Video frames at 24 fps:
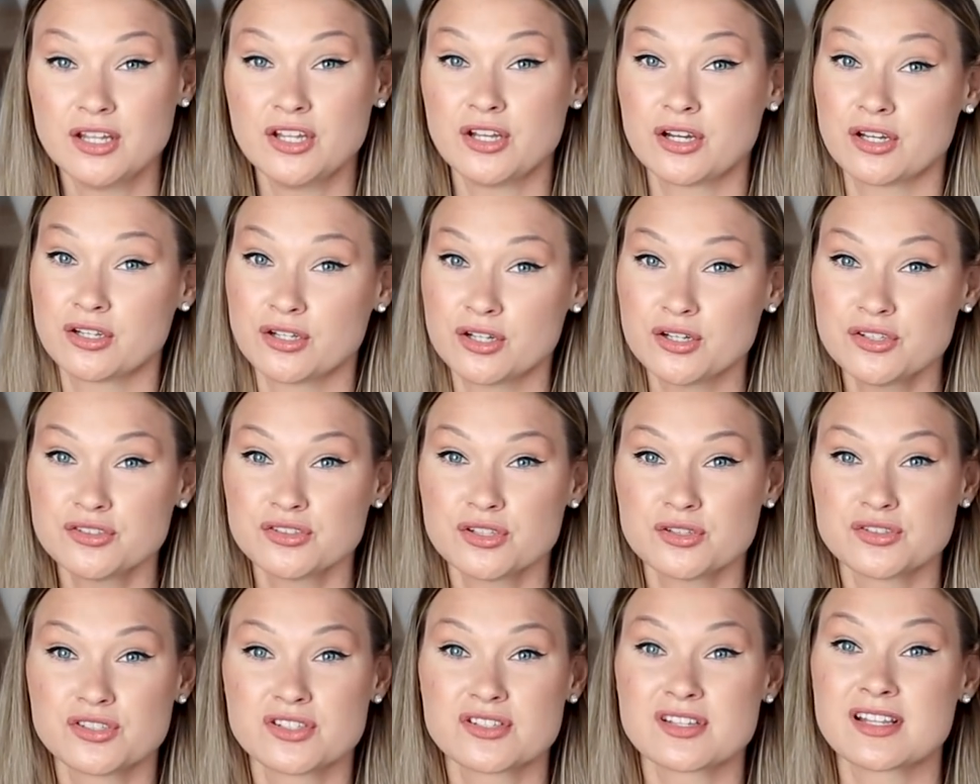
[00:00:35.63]
you can
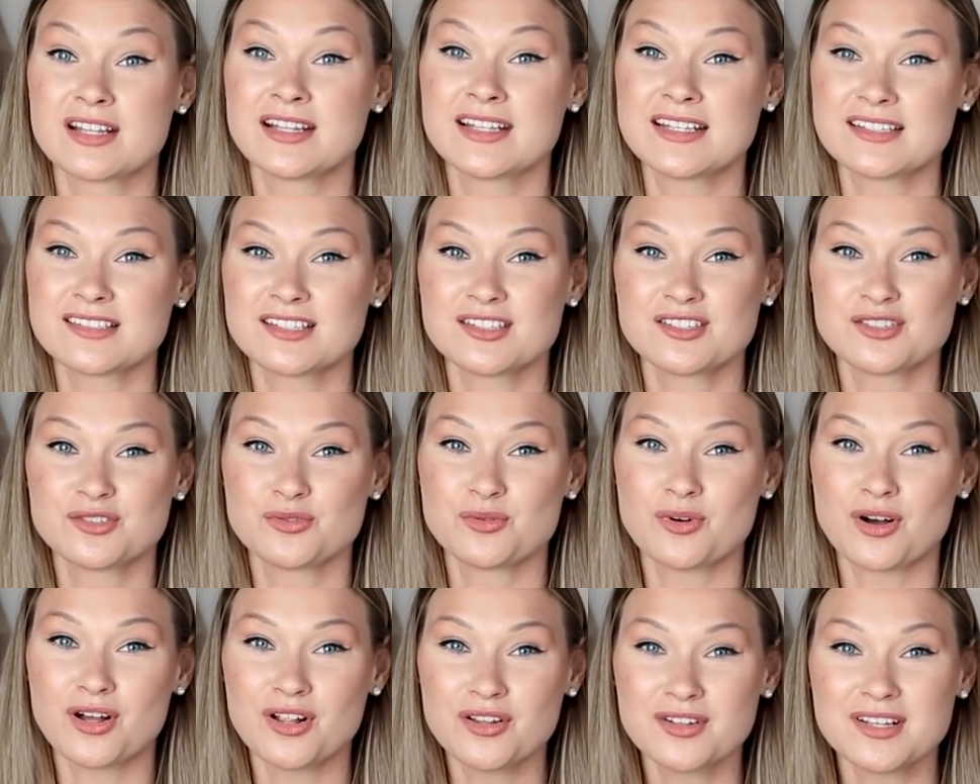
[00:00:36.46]
also just listen
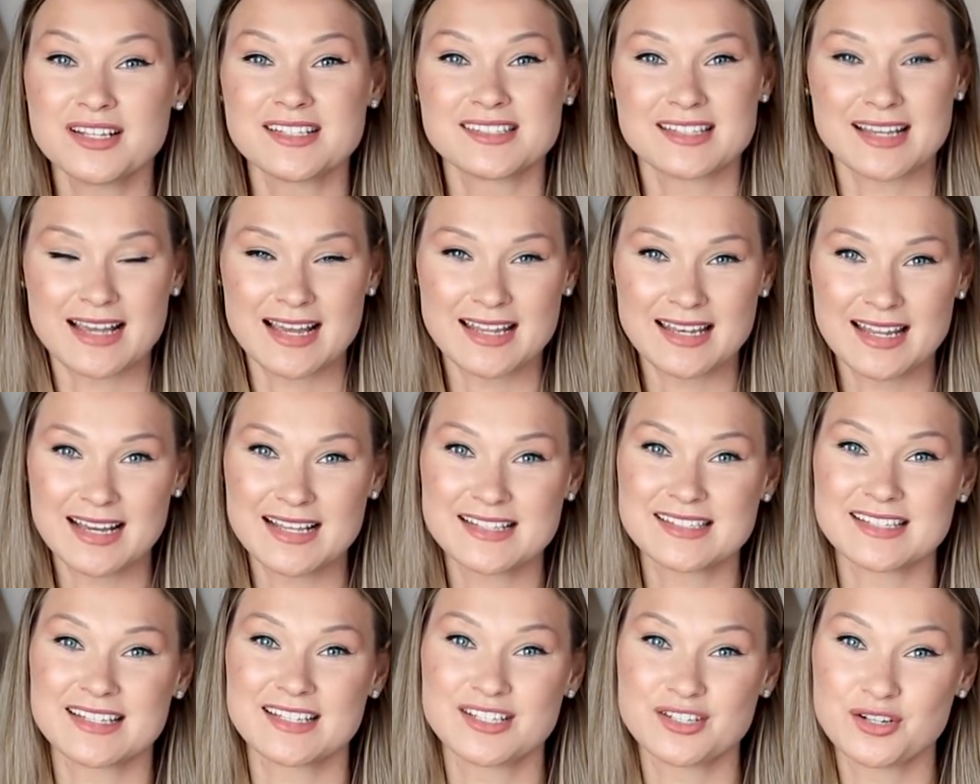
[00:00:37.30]
to all its
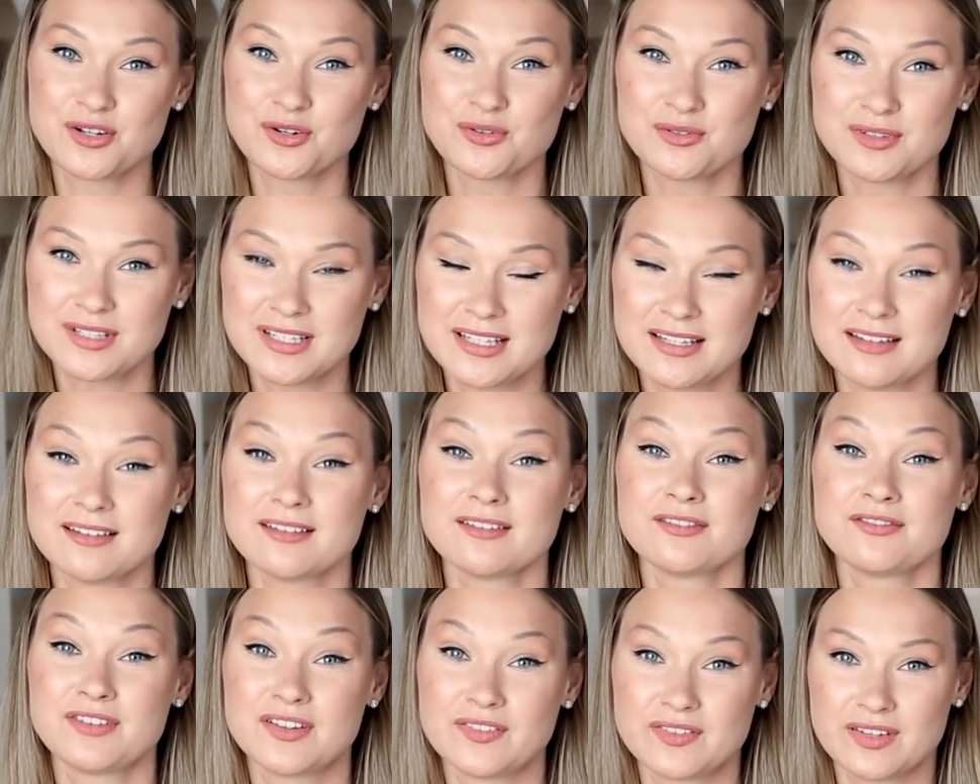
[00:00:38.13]
highlights in only
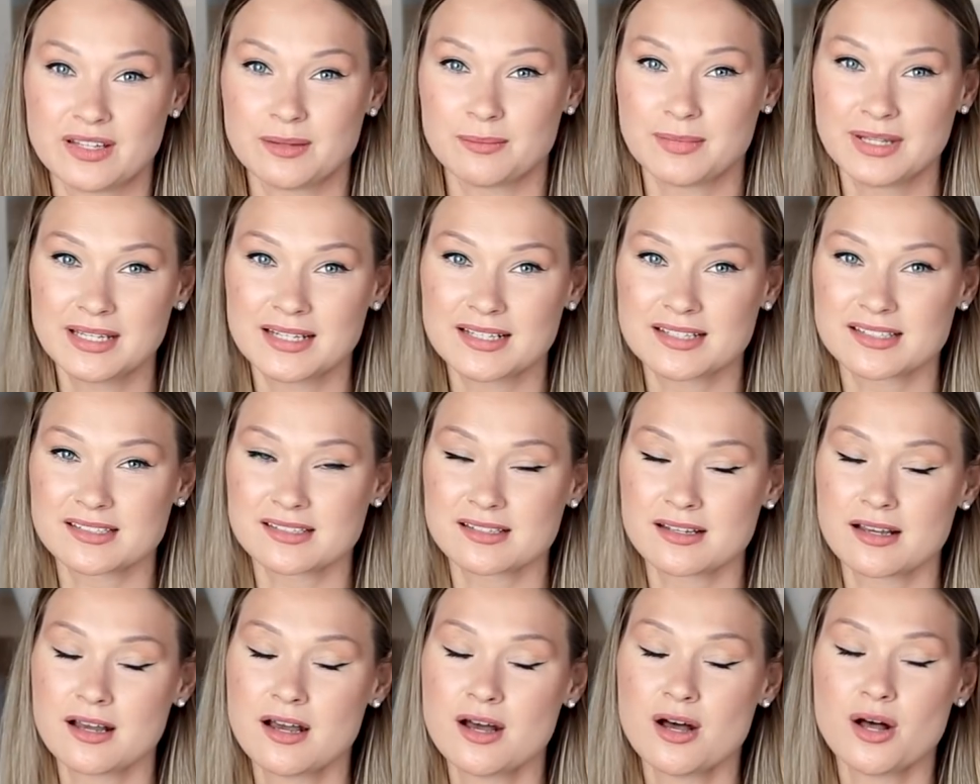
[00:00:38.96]
15
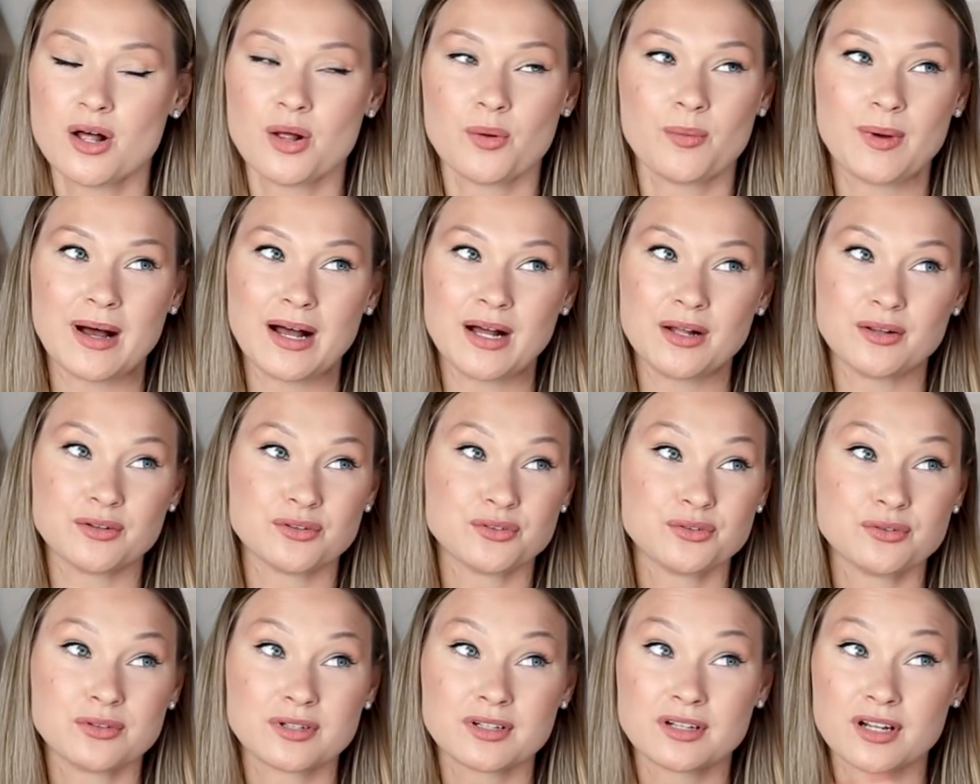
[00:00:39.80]
minutes while
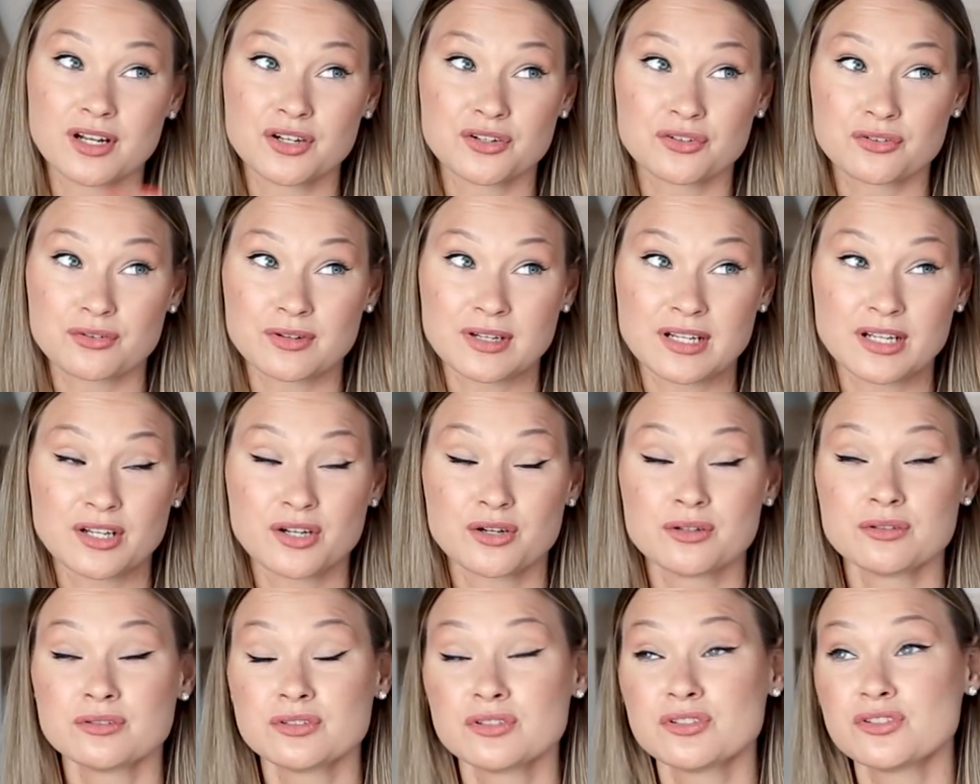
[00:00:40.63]
doing laundry,
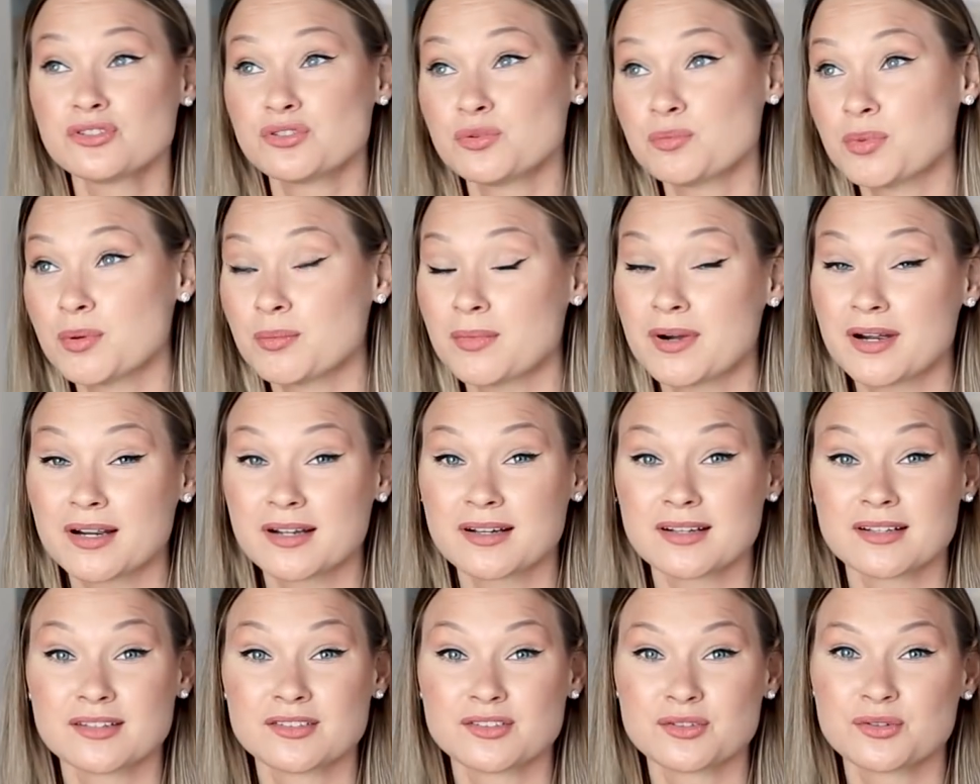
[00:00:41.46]
going to the
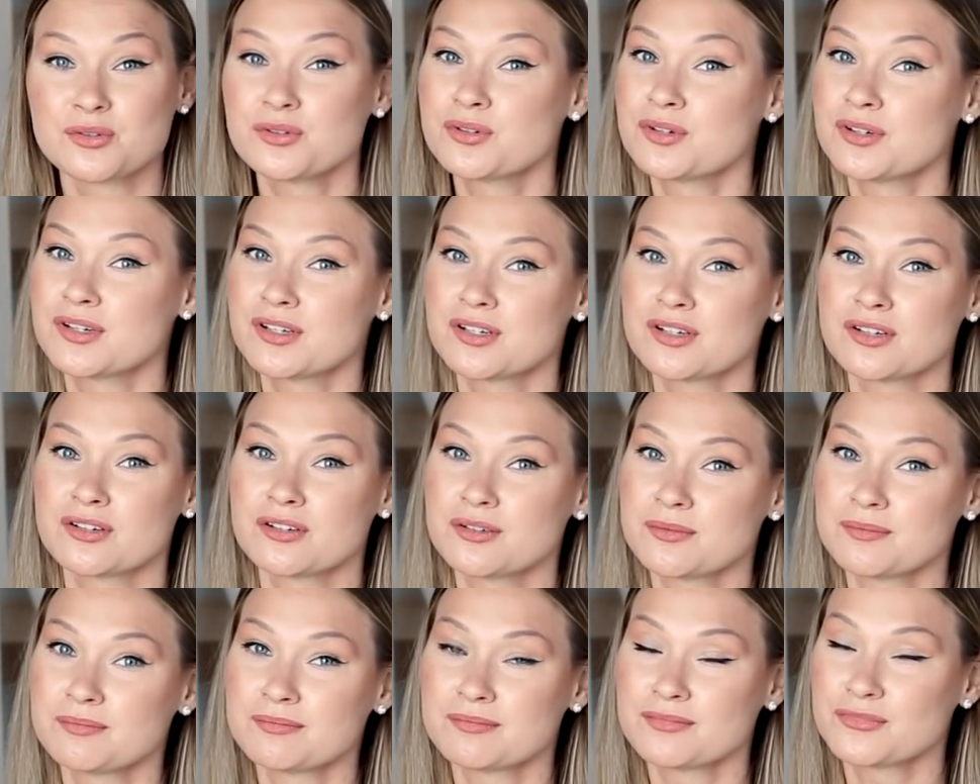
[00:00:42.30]
supermarket or
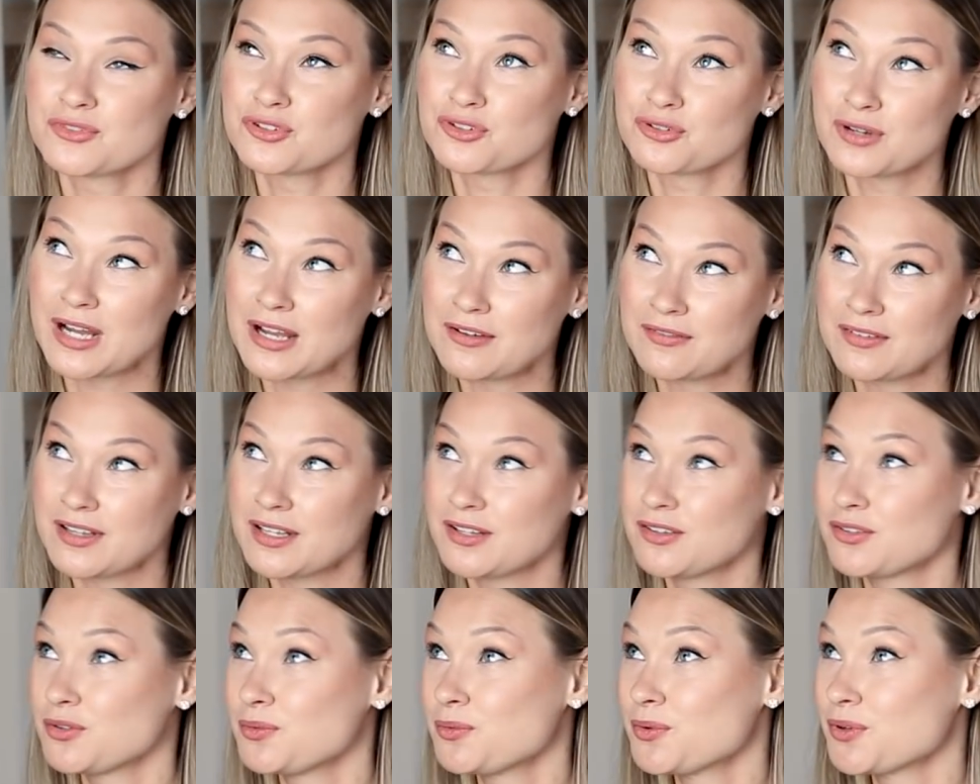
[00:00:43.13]

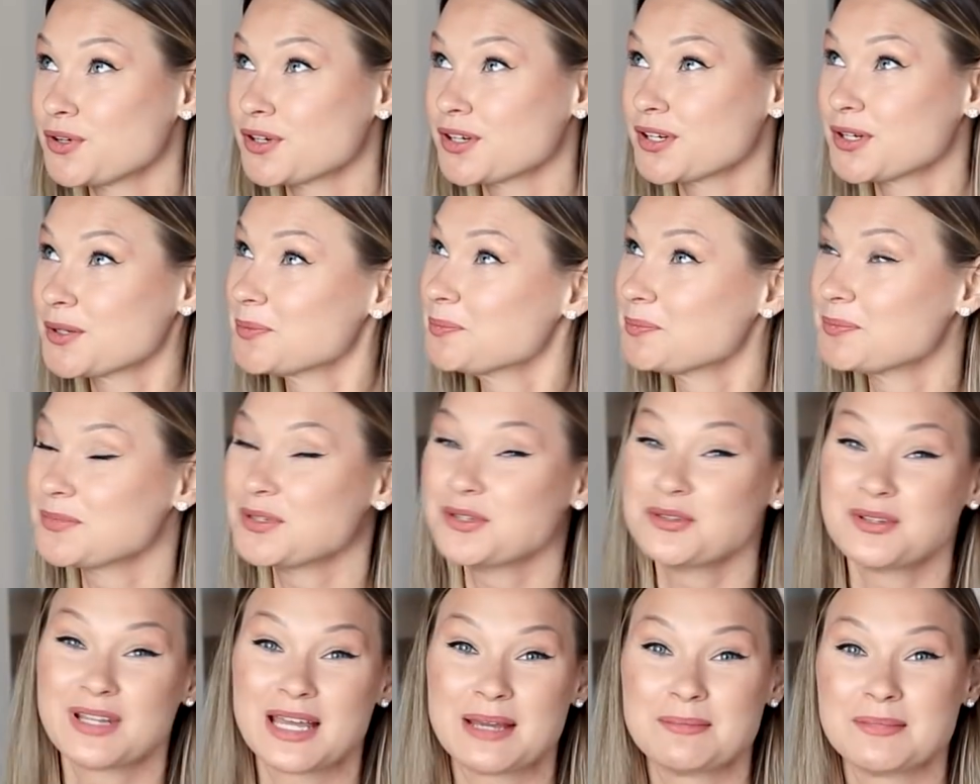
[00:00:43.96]
driving to work,
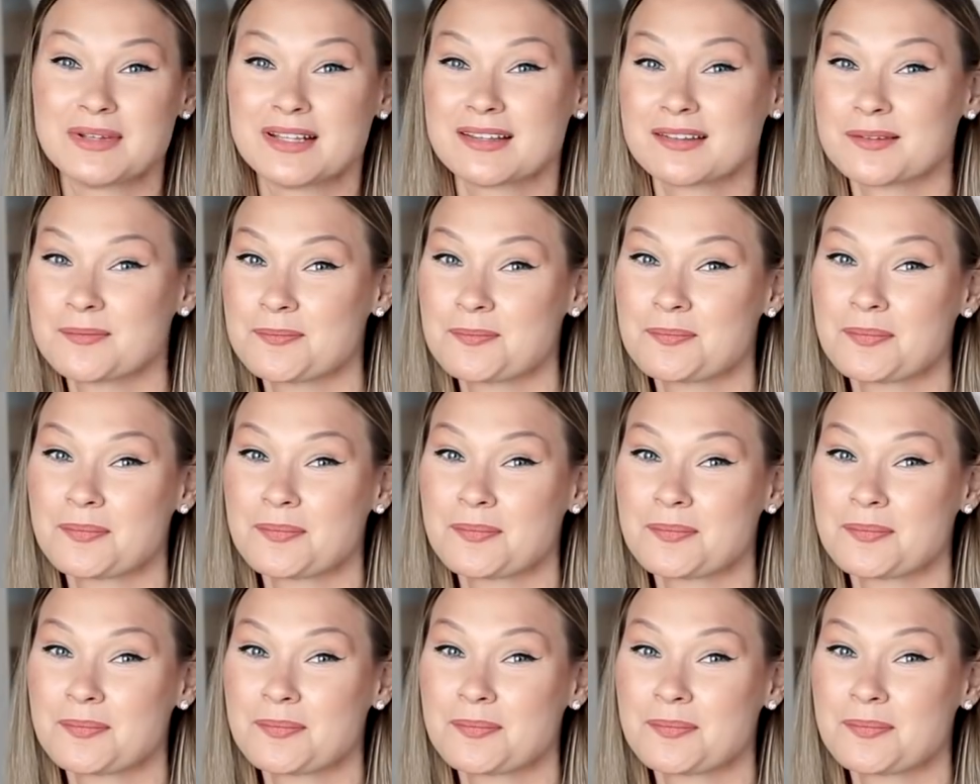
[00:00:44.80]
you name it.